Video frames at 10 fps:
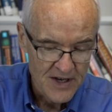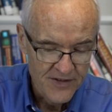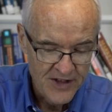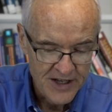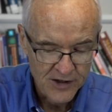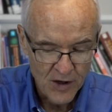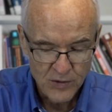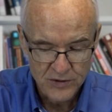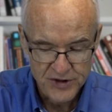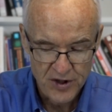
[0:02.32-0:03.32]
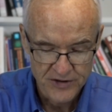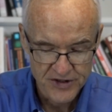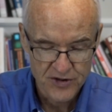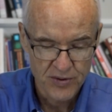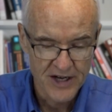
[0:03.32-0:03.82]
the local
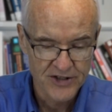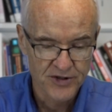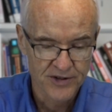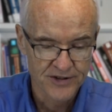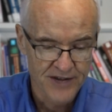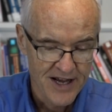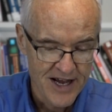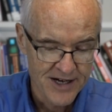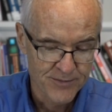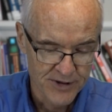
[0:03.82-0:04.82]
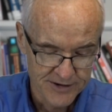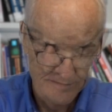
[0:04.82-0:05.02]
church treasurer's handbook.